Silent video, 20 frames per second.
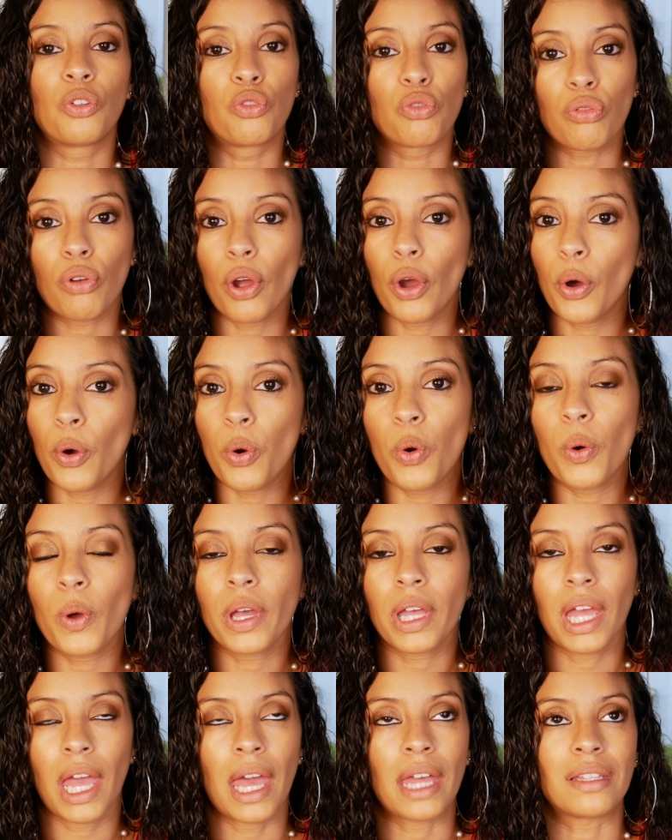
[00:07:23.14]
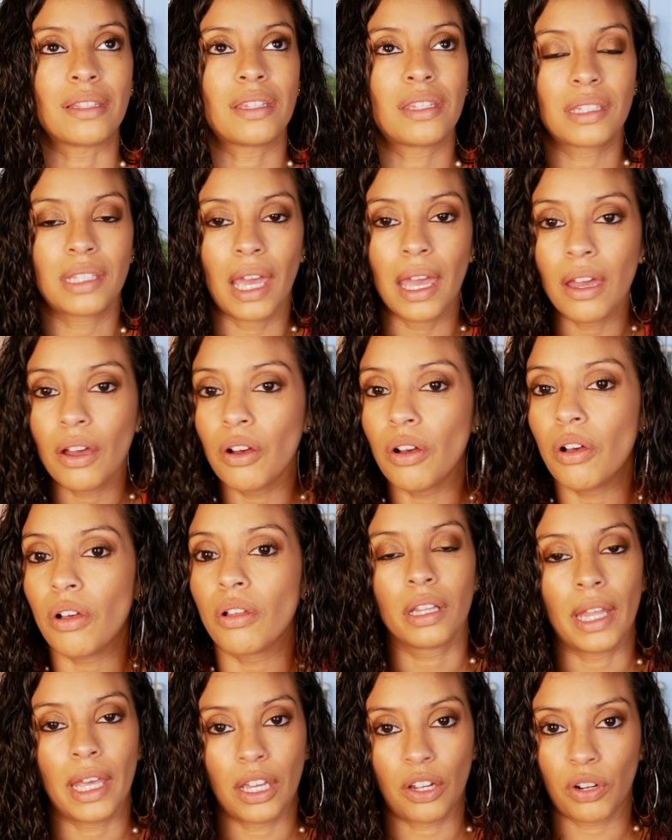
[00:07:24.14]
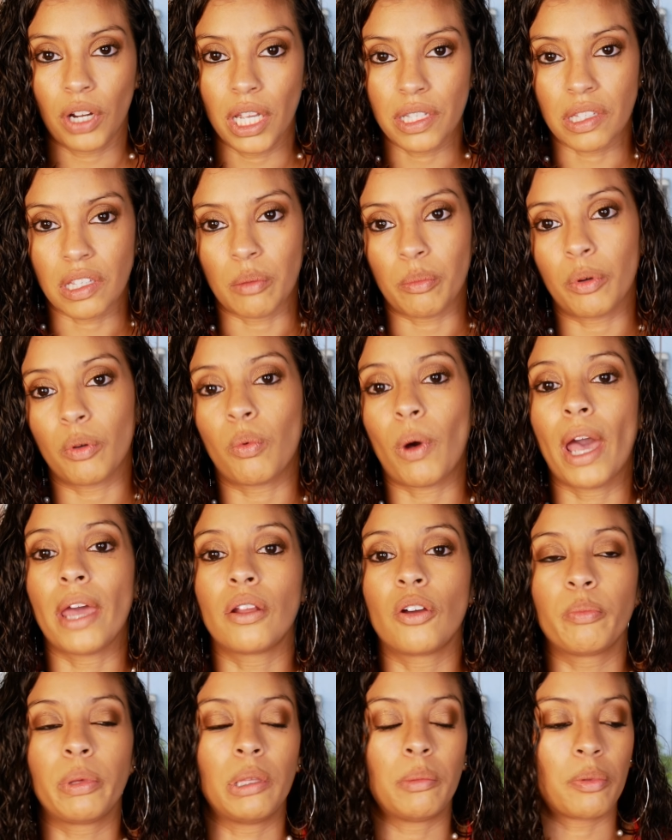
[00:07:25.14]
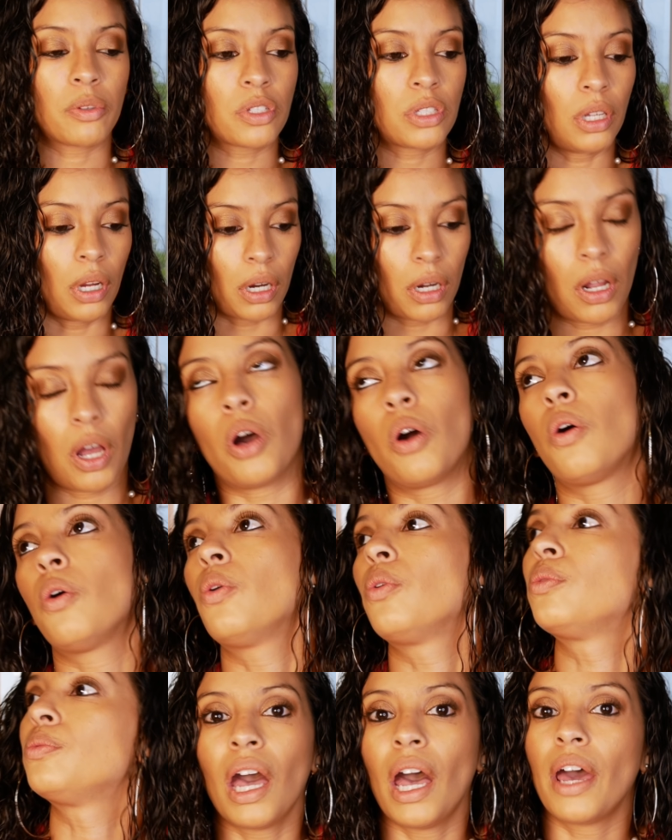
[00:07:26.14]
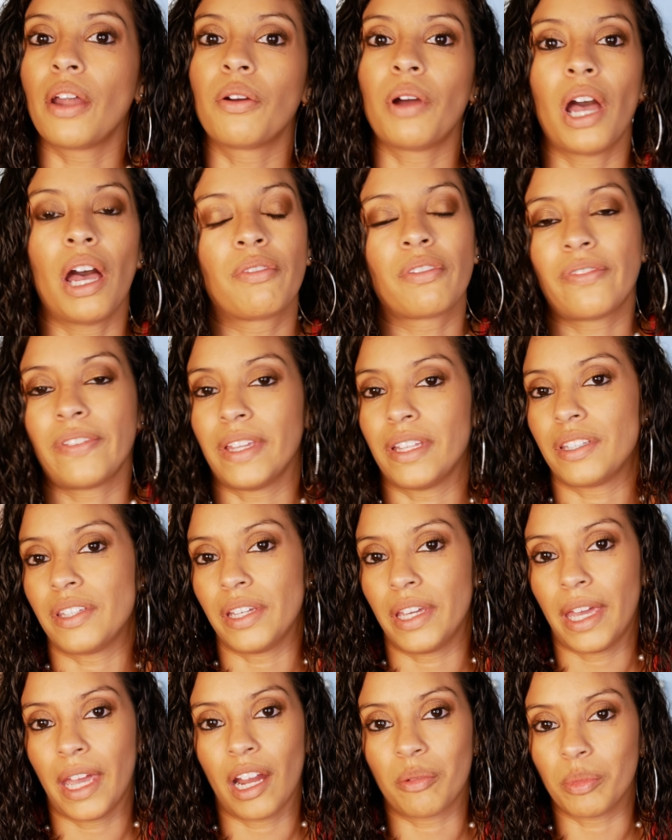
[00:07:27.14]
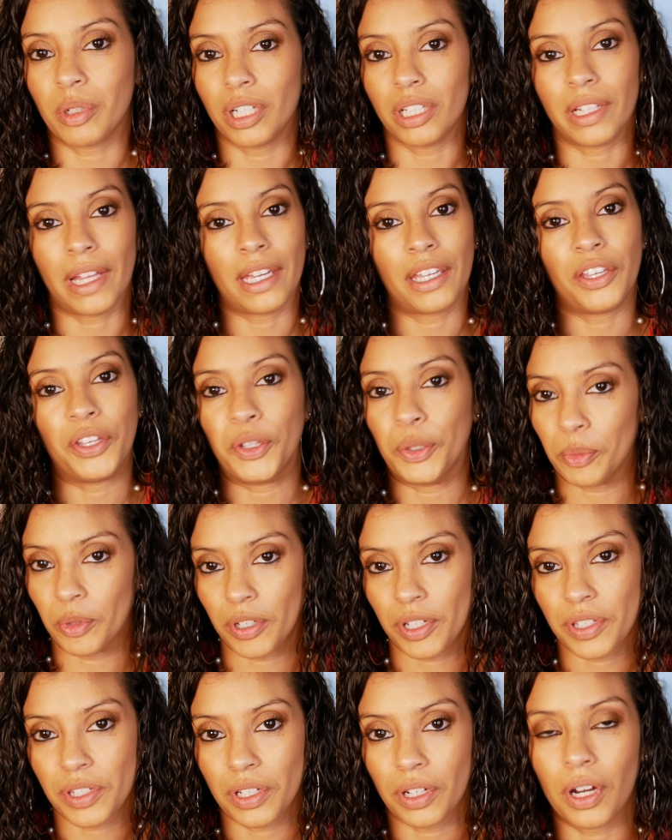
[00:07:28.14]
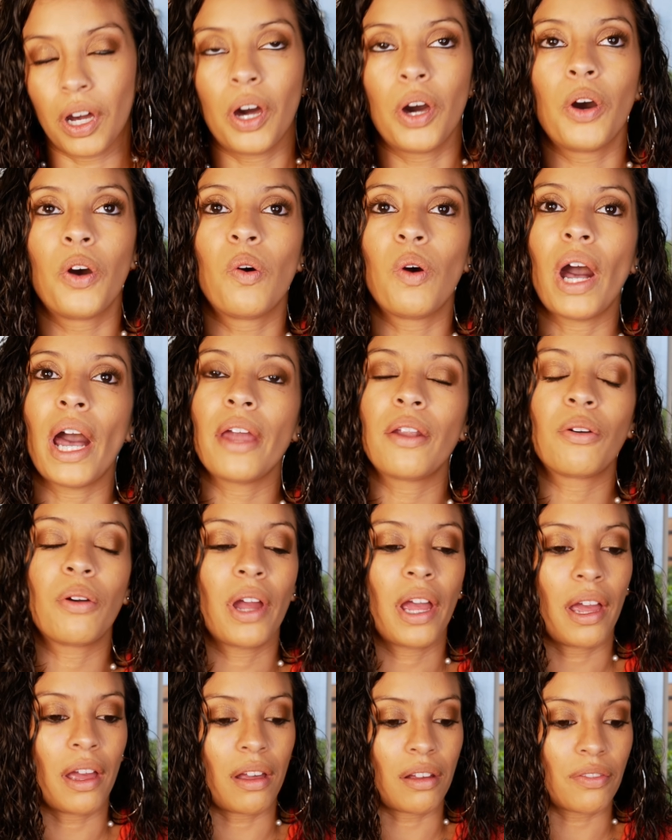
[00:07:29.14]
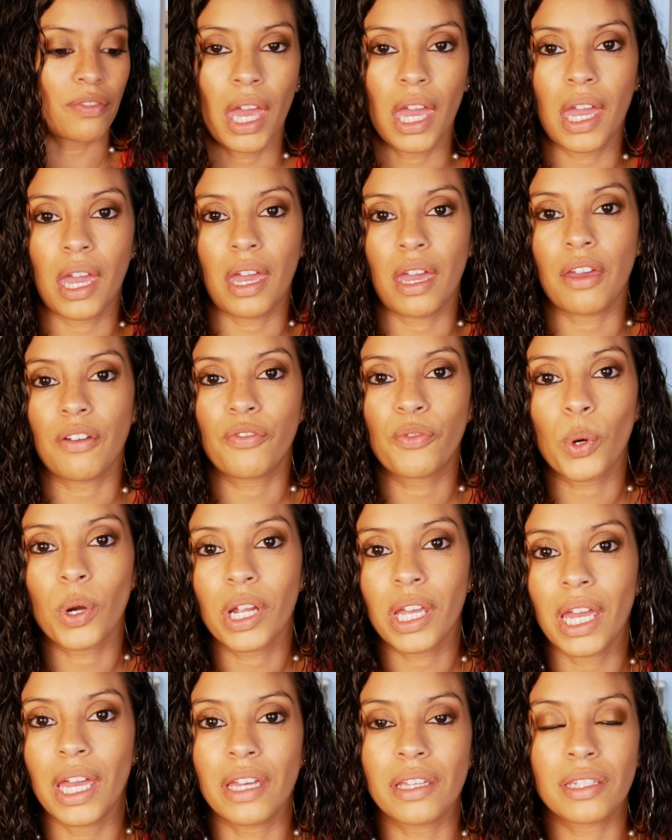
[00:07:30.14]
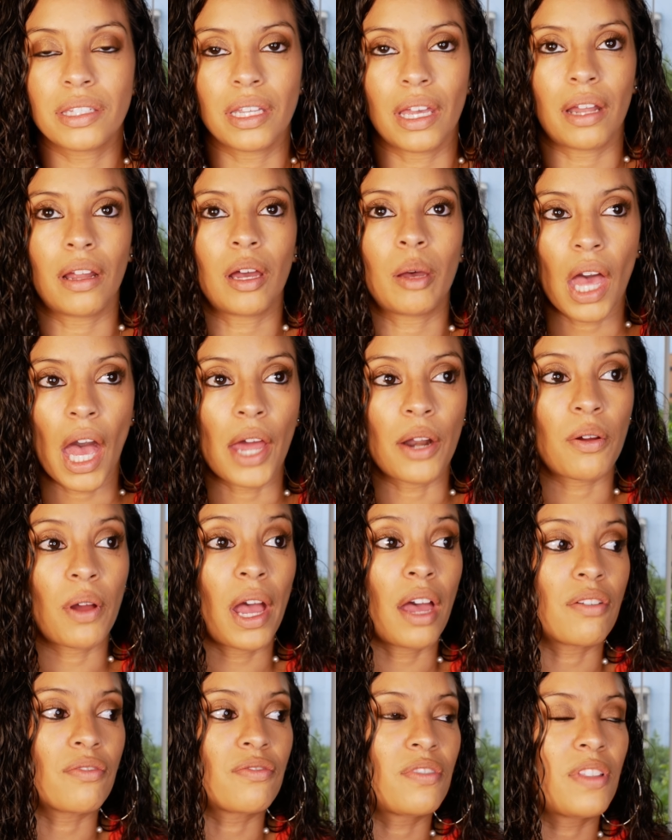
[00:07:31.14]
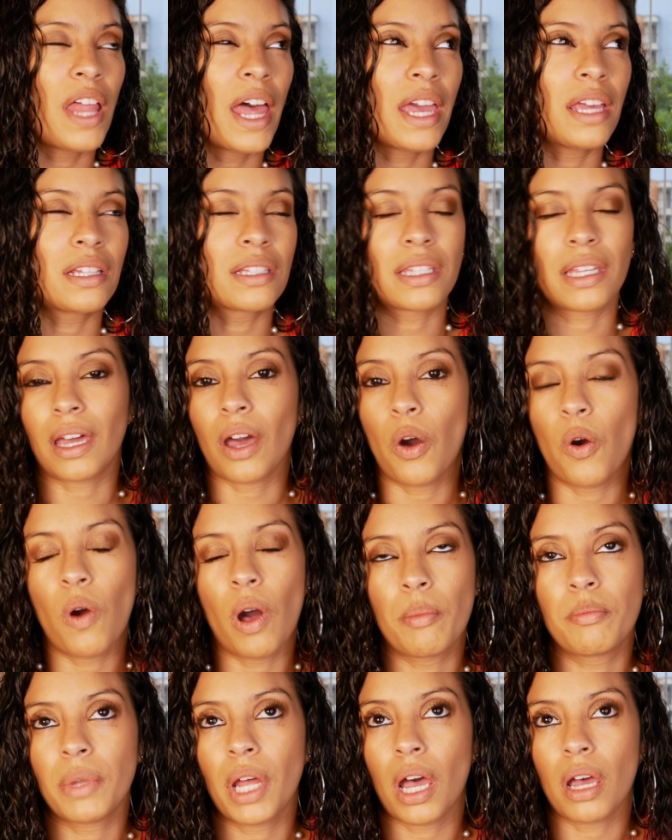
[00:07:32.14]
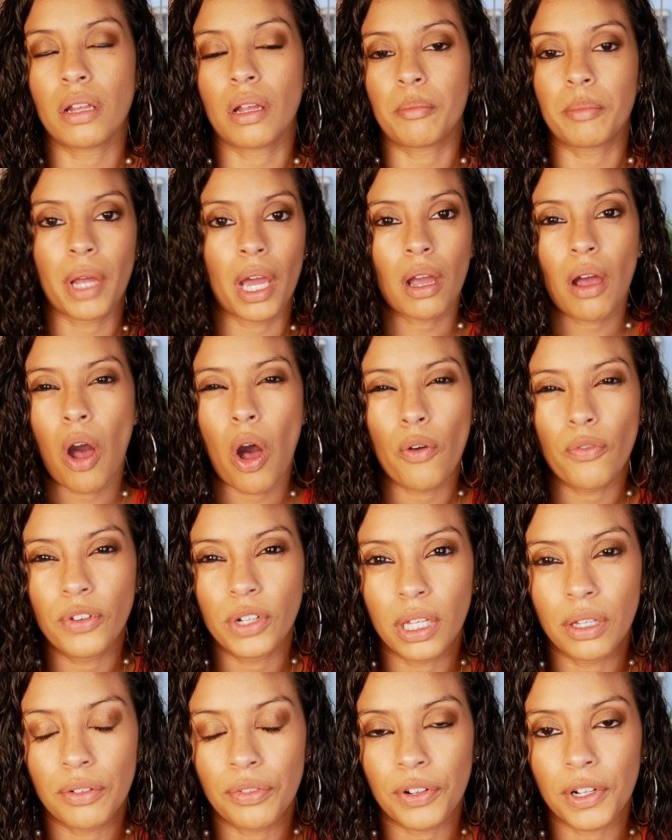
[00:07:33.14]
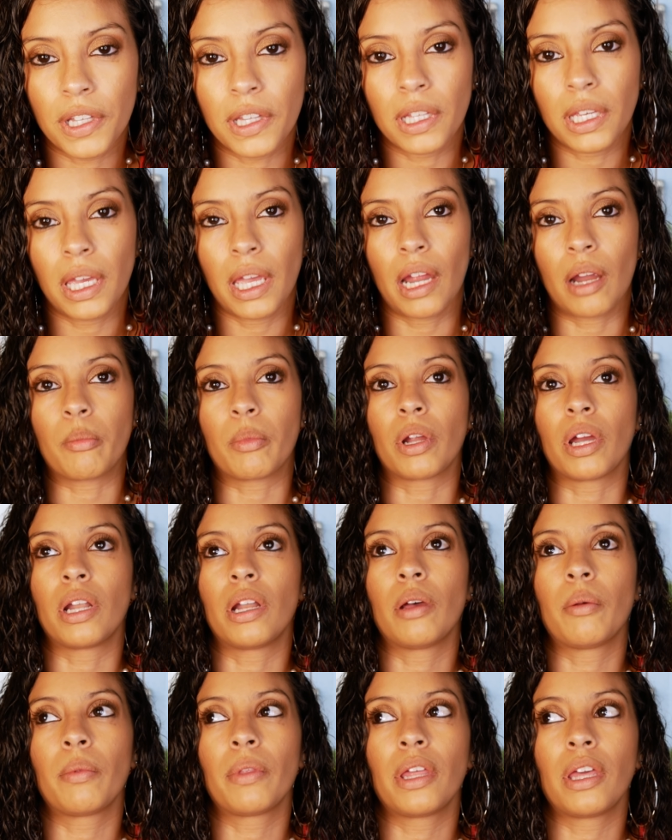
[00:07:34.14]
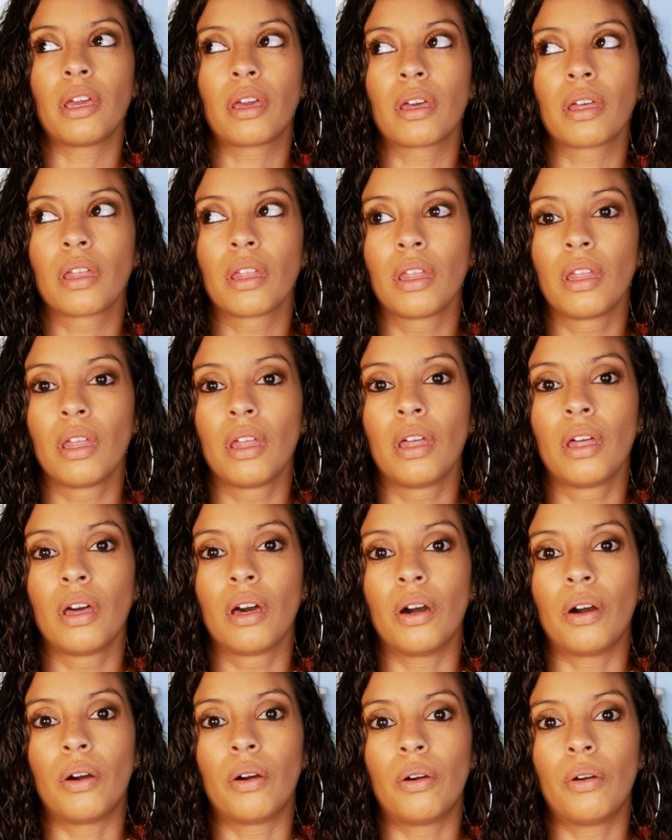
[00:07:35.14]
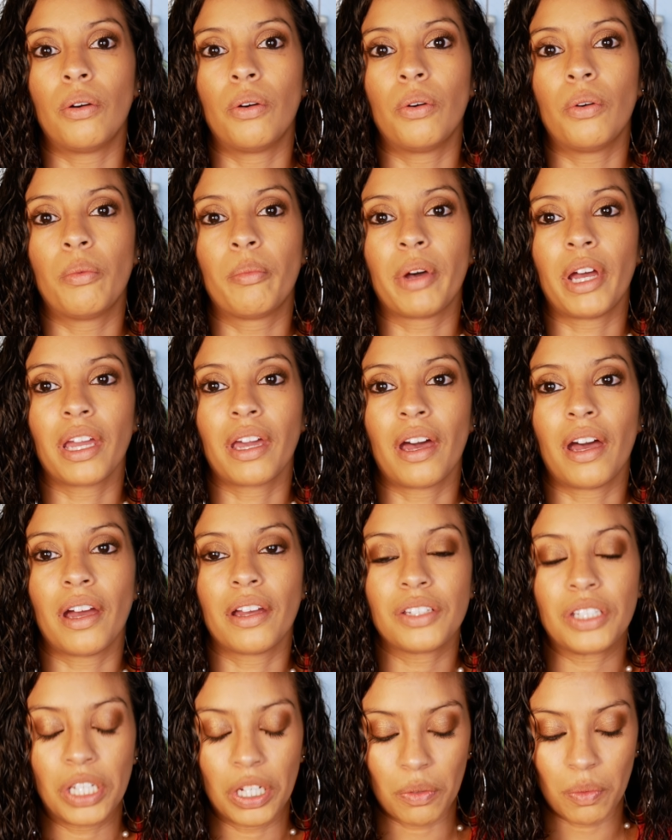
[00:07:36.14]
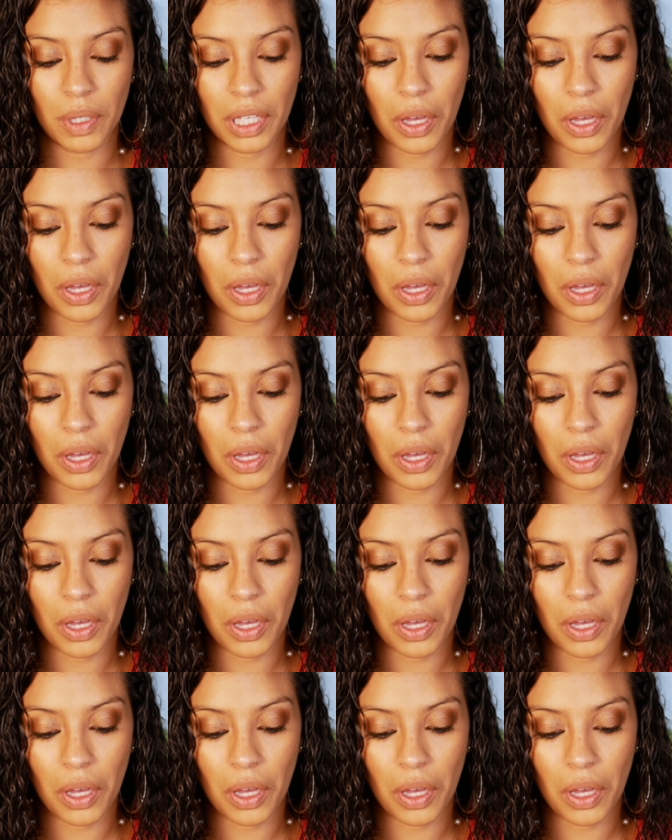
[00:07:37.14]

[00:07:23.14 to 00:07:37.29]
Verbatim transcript: grow and scale like crazy. But why don't people start? Oh, I don't have a fancy camera like you, Marissa. Oh, I don't have a 4K setup. I don't have lights. Like, oh, I'm not, I'm not confident in front of the camera. And I'm like, Oh my gosh, here we